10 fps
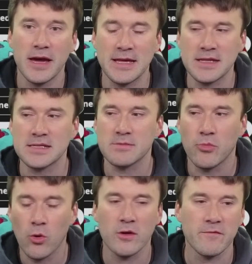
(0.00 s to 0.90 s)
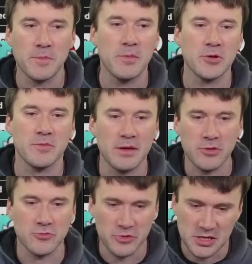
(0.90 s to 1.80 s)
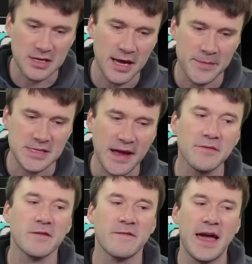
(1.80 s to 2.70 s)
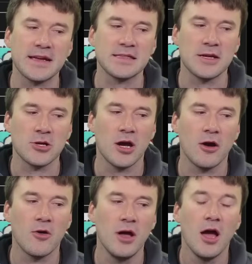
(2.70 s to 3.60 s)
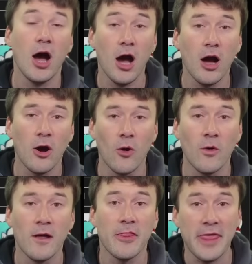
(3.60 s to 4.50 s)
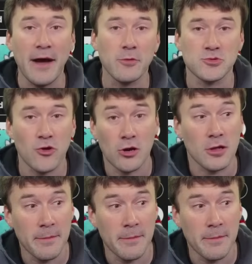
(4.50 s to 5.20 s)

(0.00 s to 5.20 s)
And I think it's important for people to be able to read the comments after the fact and go, oh, that was wrong.